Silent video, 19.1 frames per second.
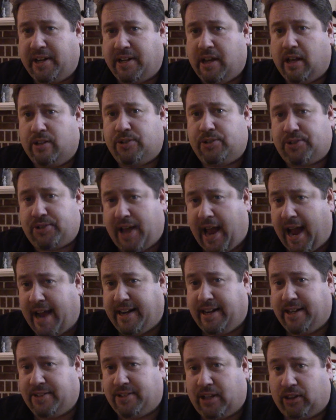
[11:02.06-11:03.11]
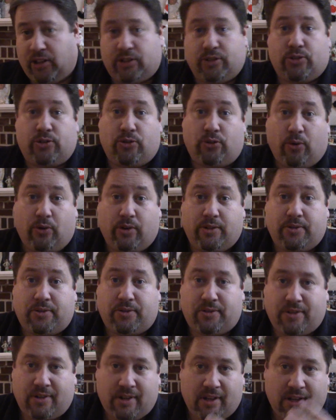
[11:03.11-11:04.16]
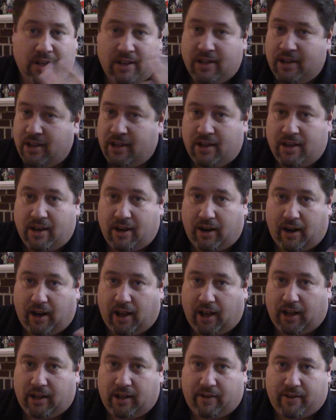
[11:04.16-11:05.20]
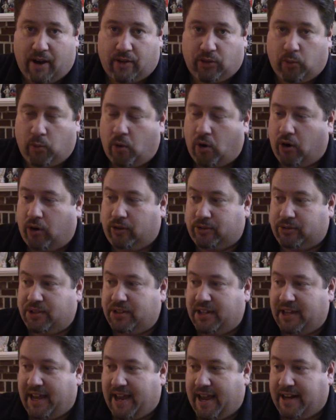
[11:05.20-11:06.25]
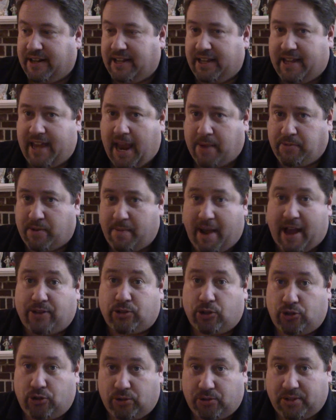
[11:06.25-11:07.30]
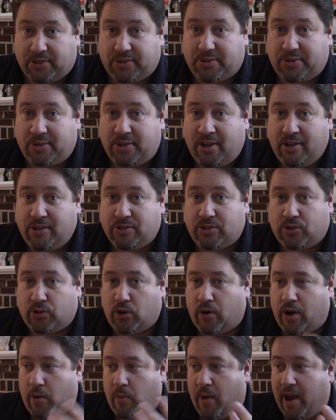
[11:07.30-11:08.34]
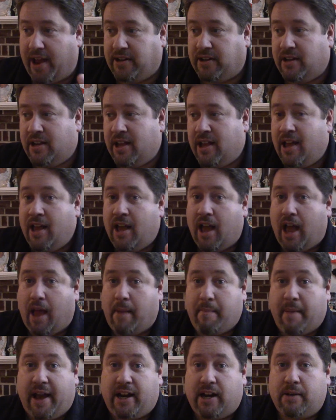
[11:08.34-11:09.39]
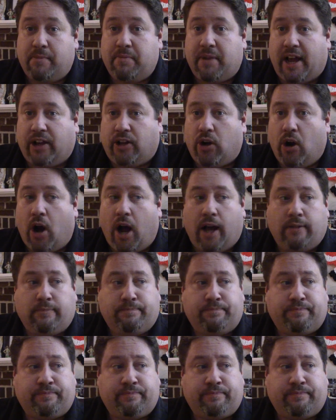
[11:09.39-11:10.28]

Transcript: does signings at liquor stores around the world, and he came to Massachusetts. So I went, I met him, I got